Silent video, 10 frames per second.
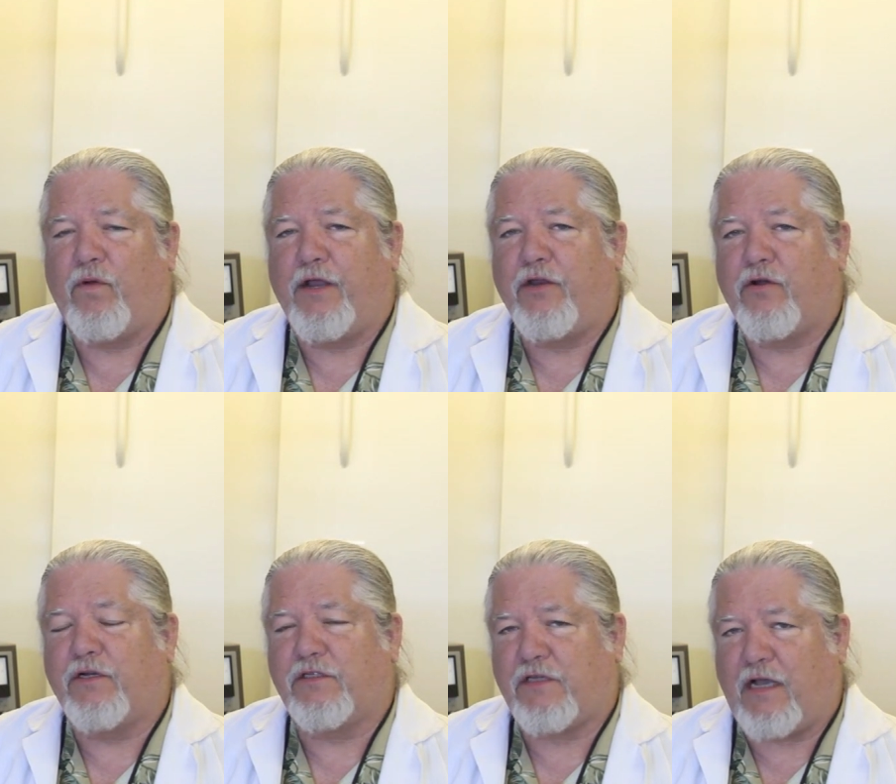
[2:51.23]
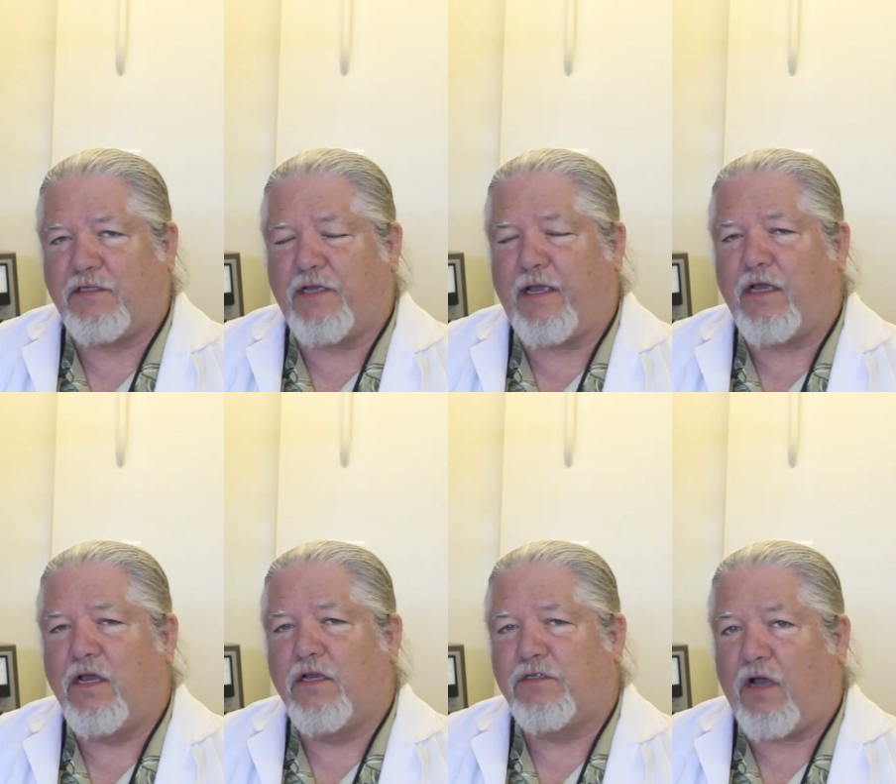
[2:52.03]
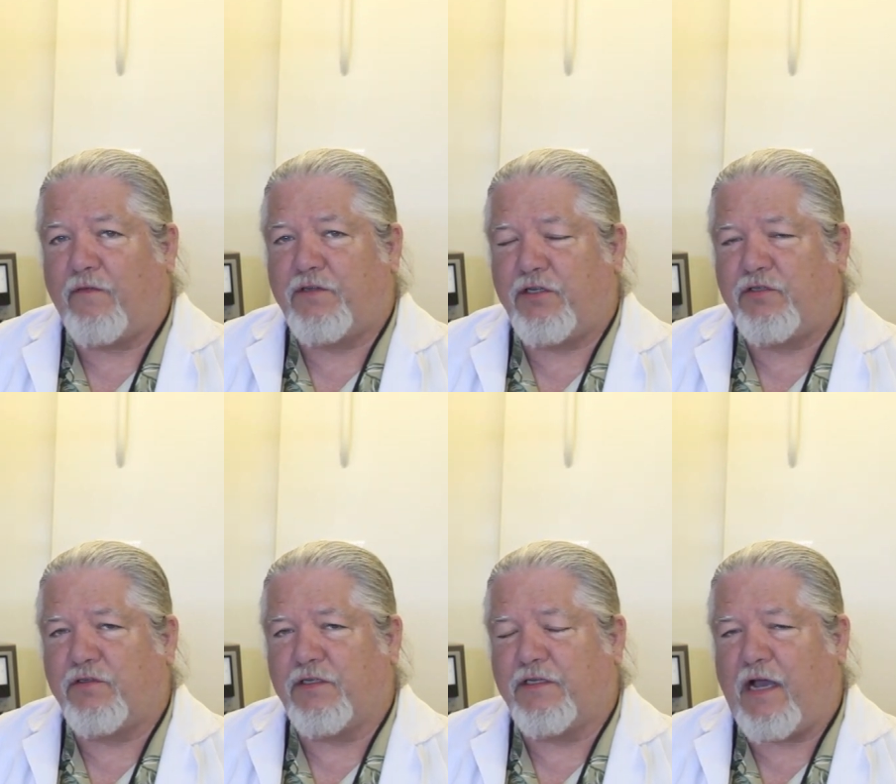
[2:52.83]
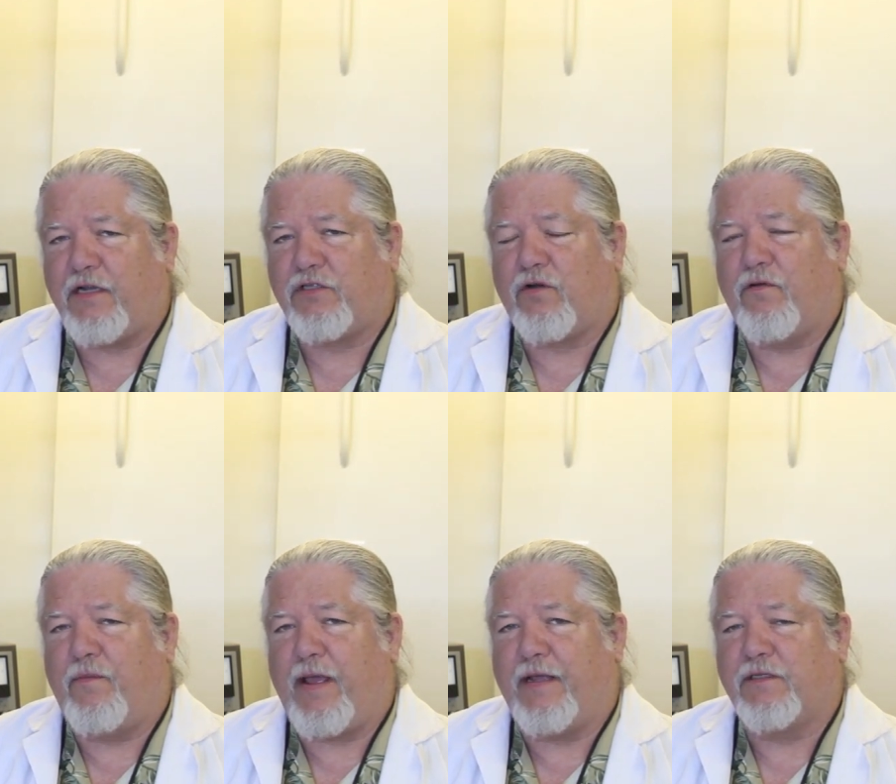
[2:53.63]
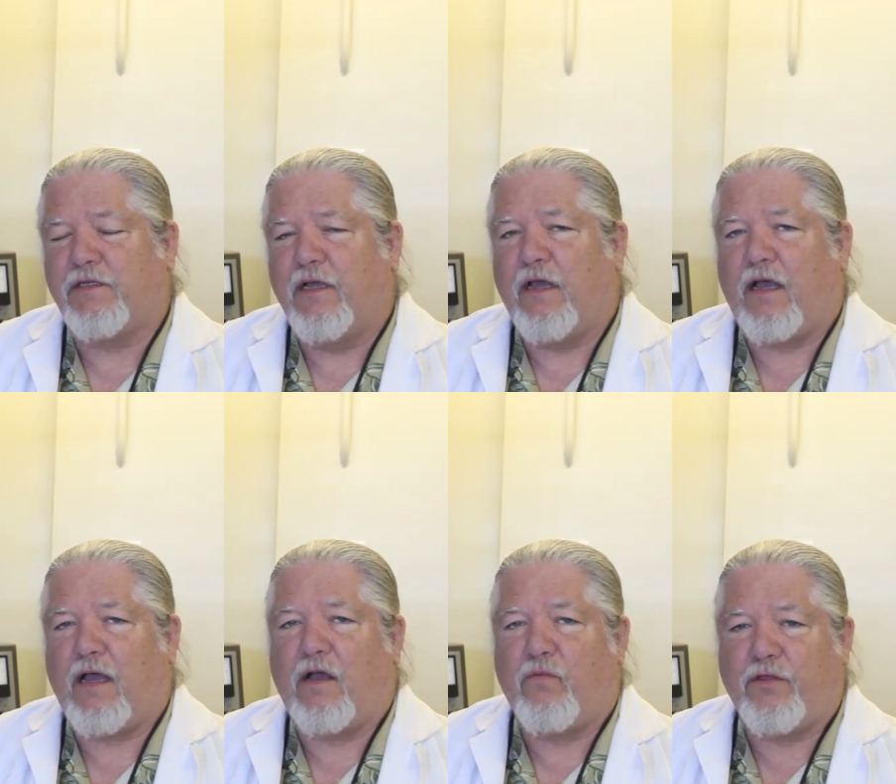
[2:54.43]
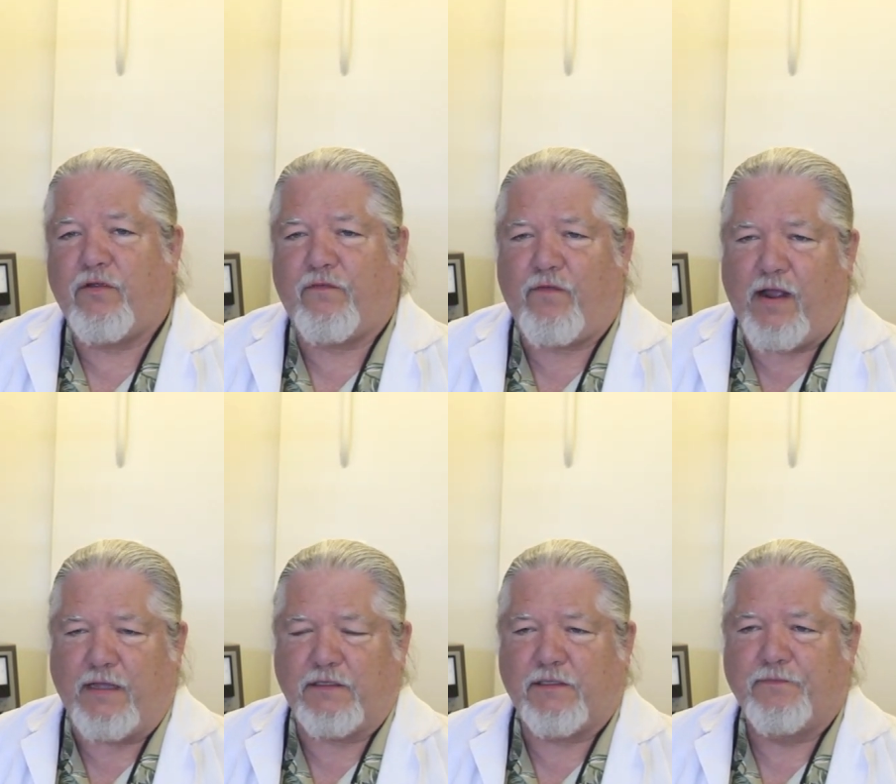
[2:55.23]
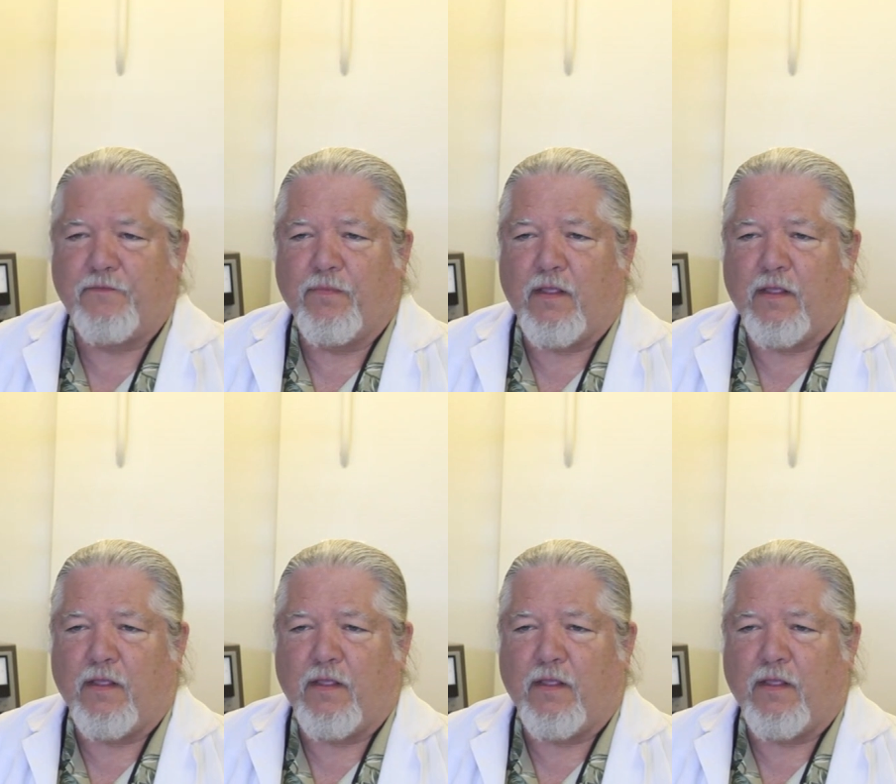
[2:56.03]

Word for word: when you're discussing soft tissues and dinosaur remains uh, with your friends.